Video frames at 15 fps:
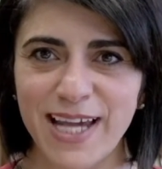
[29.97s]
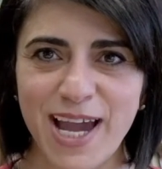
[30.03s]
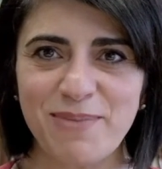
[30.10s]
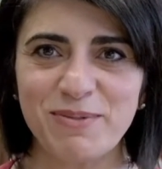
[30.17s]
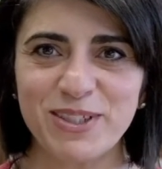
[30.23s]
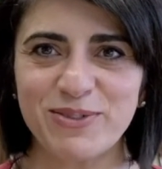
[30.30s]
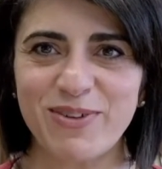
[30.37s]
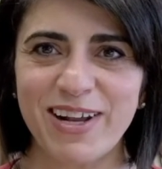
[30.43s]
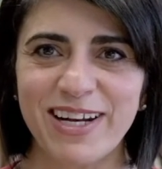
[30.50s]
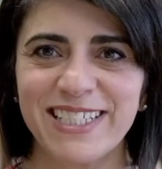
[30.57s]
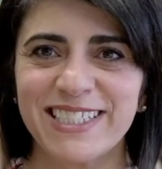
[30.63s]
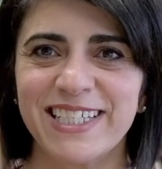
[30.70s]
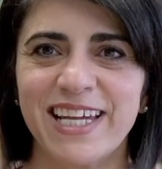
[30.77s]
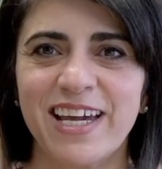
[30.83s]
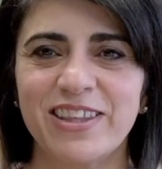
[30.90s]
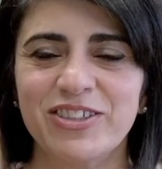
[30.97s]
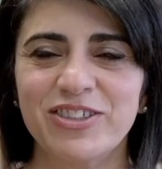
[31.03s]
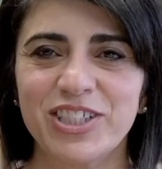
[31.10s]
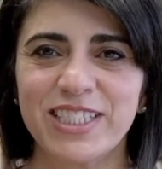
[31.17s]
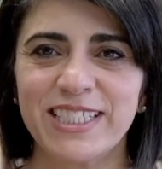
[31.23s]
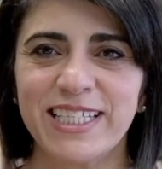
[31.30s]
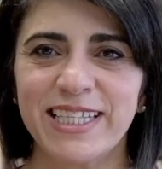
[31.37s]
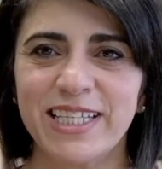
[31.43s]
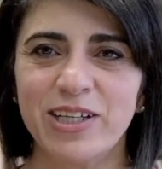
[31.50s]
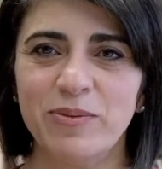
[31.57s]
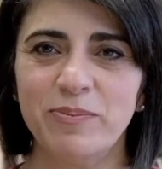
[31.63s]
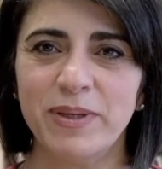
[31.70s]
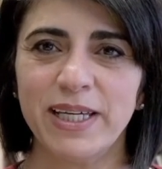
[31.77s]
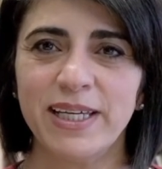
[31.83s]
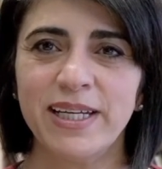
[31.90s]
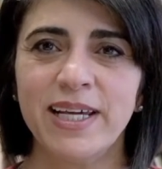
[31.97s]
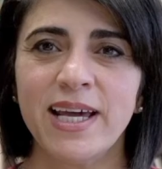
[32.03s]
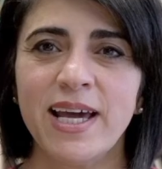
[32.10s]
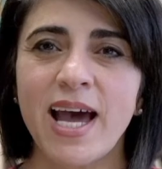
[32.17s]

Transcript: Time is running together just a little bit.